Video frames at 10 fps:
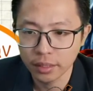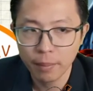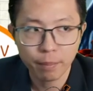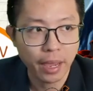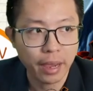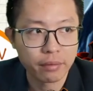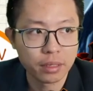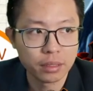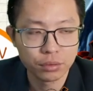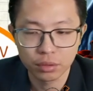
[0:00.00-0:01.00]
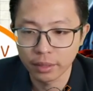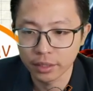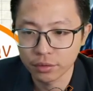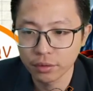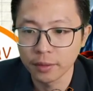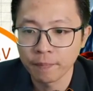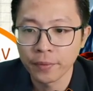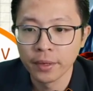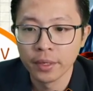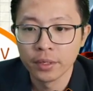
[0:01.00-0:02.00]
Yeah, parallel to the battery.
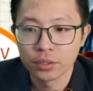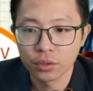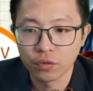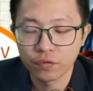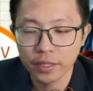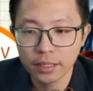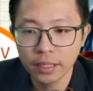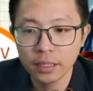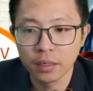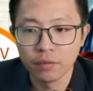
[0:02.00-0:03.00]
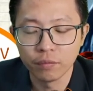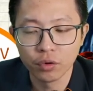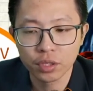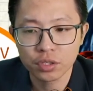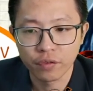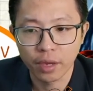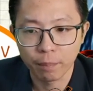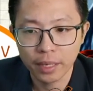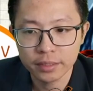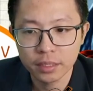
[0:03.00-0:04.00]
So finally, the voltage of
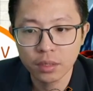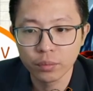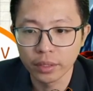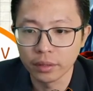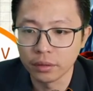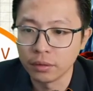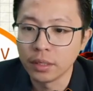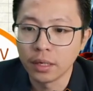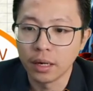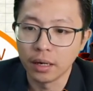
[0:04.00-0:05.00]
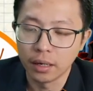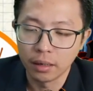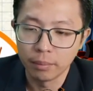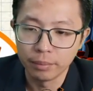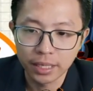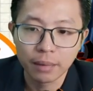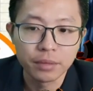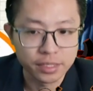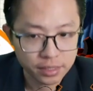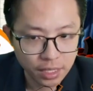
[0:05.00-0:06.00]
capacitor will become
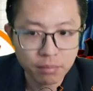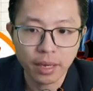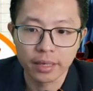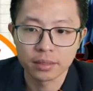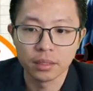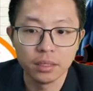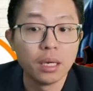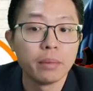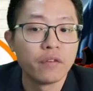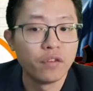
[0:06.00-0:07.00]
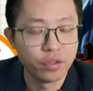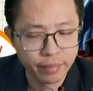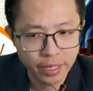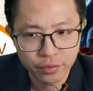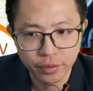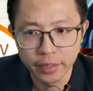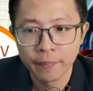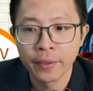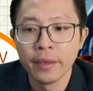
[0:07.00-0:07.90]
the same as the EMF of the battery,